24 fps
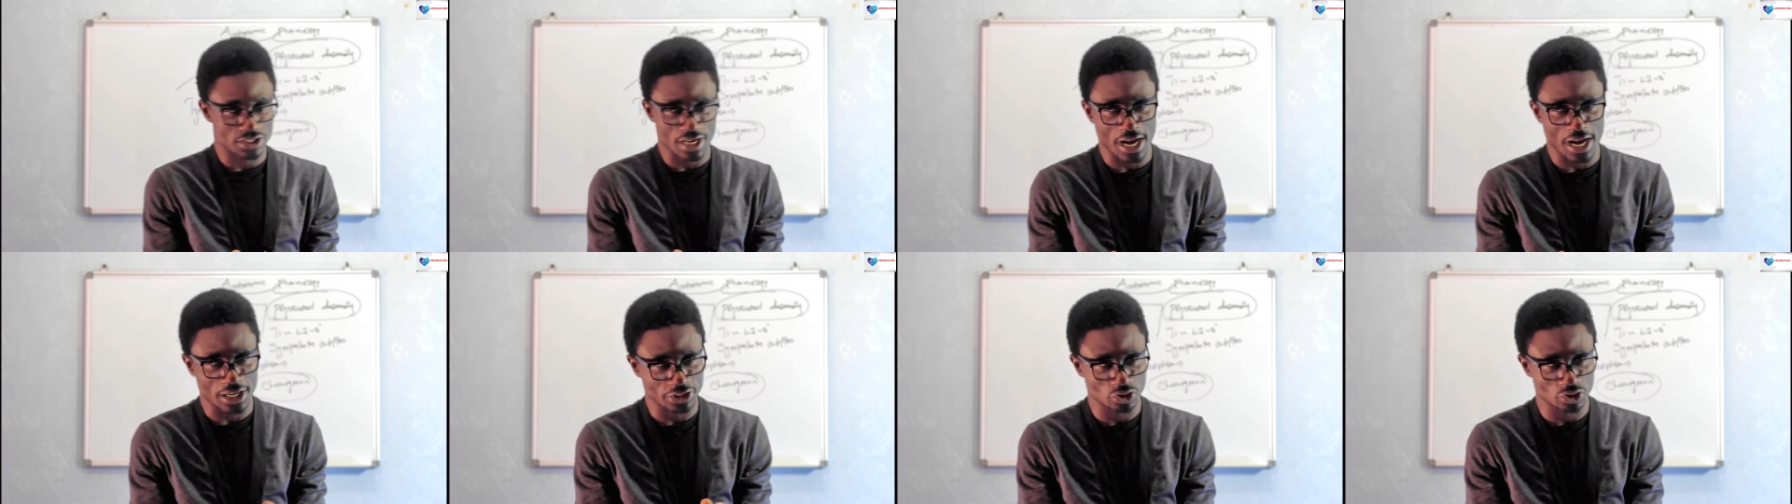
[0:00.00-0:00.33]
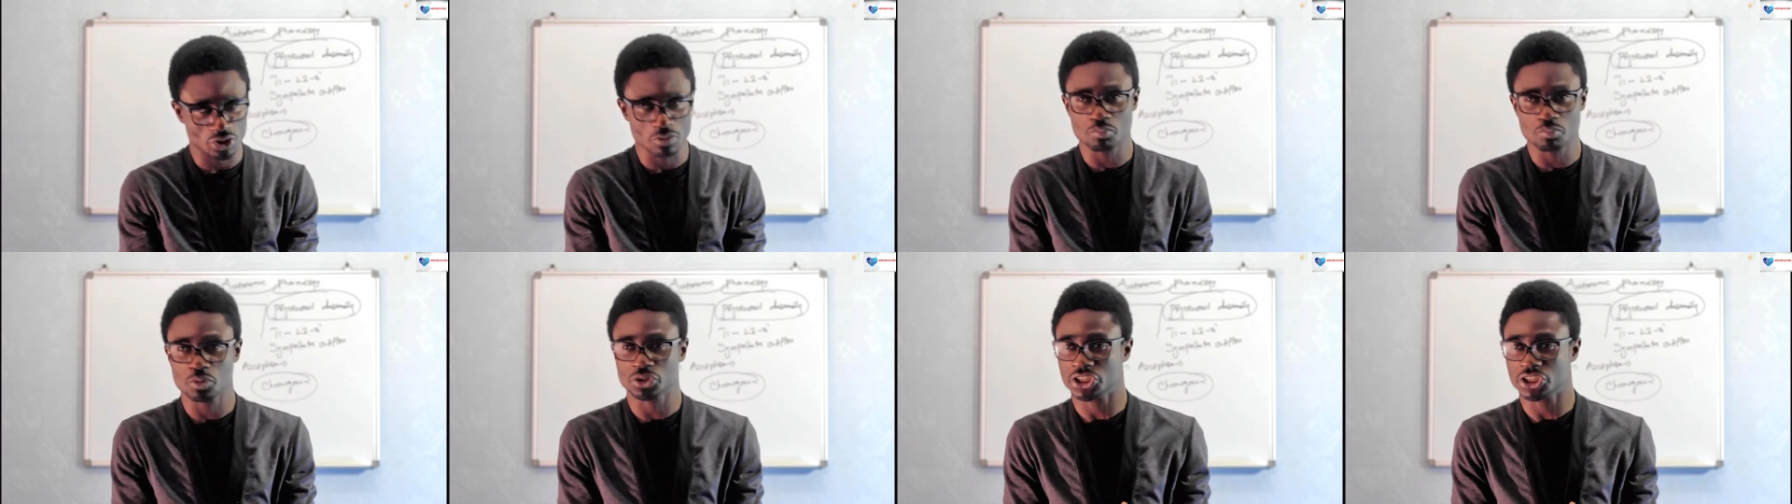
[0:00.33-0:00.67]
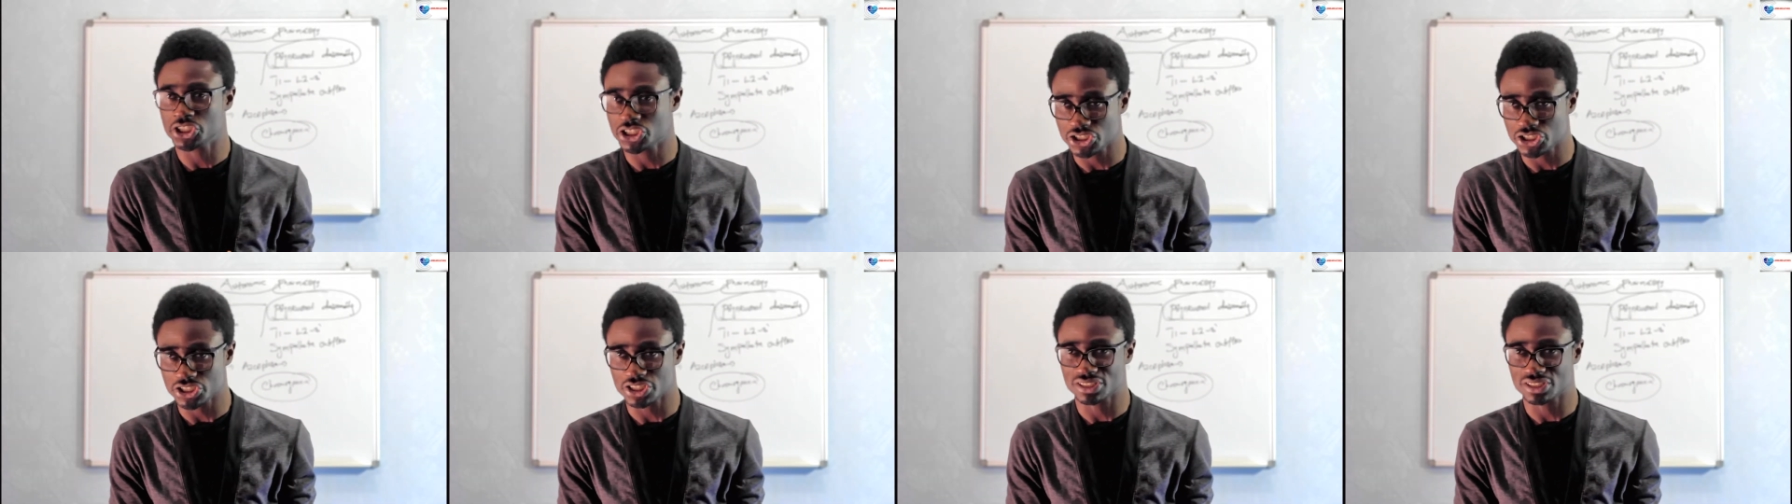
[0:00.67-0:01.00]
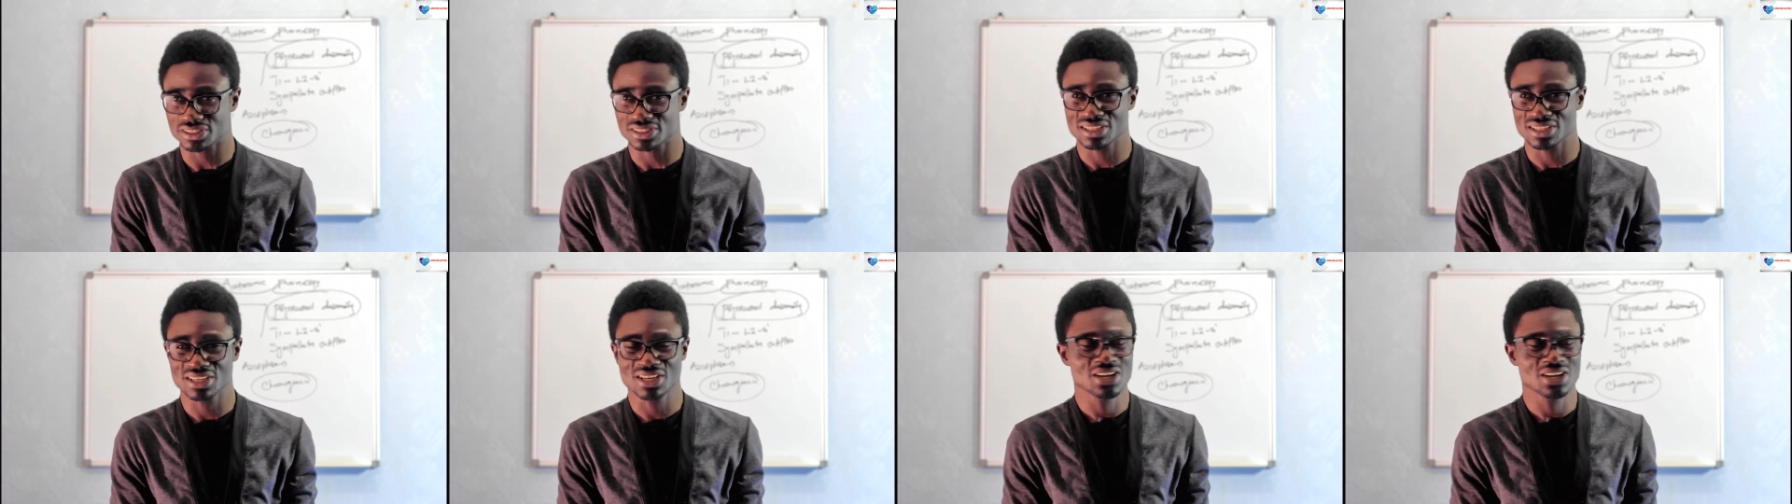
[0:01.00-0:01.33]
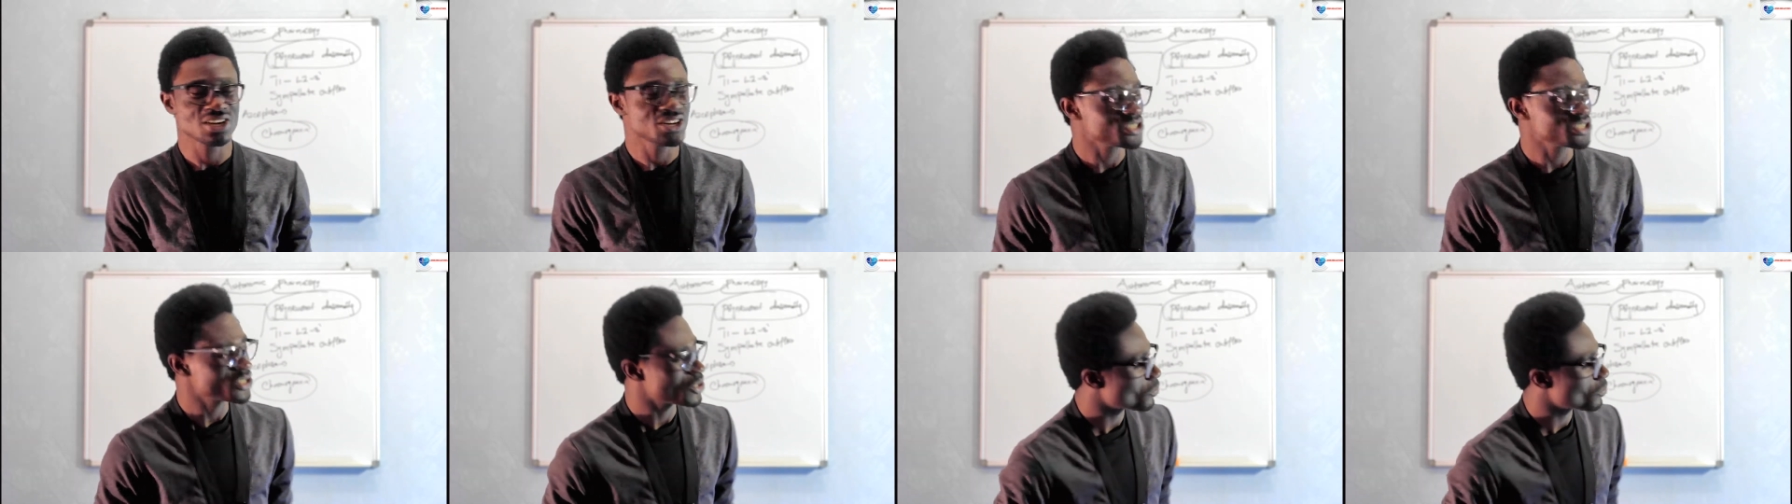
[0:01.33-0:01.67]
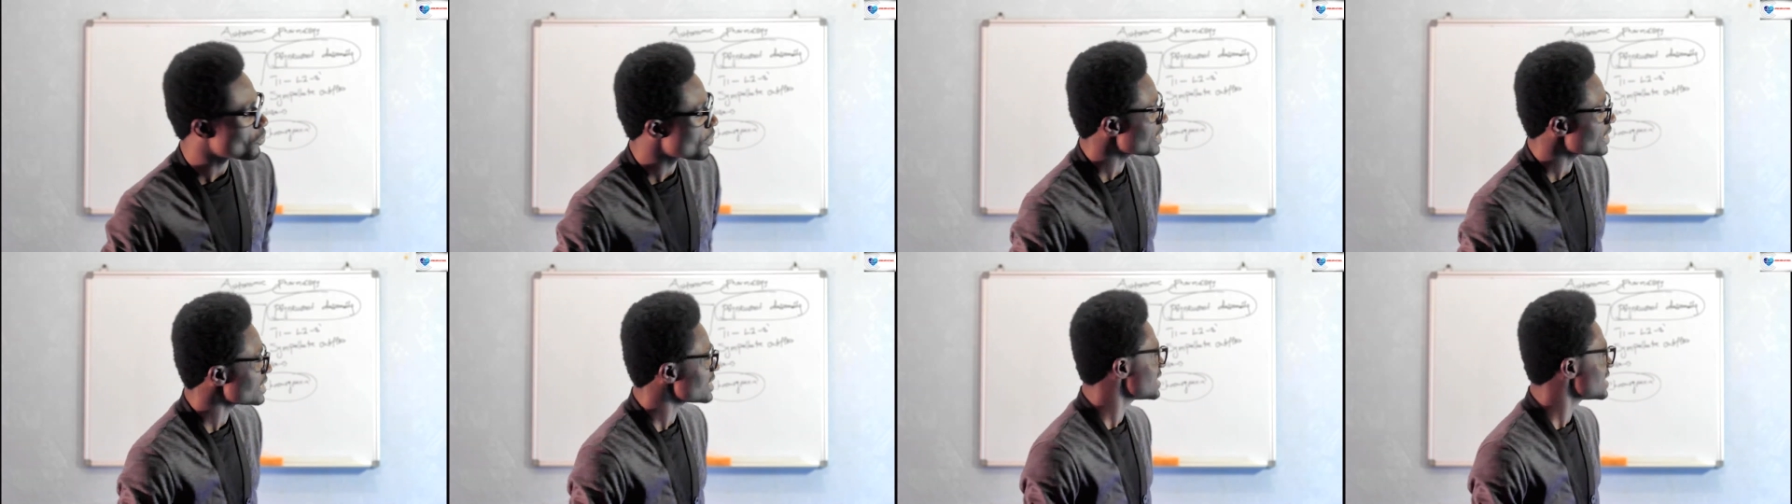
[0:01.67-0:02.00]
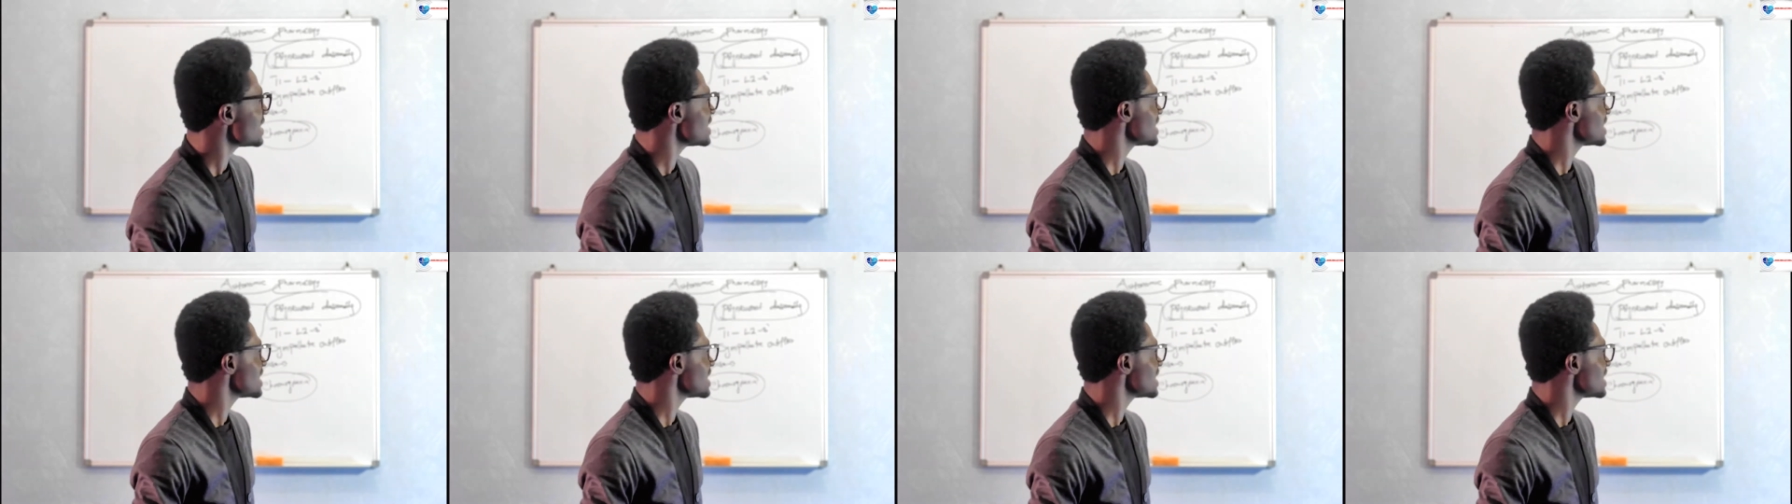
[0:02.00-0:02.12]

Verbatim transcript: action potentials. So when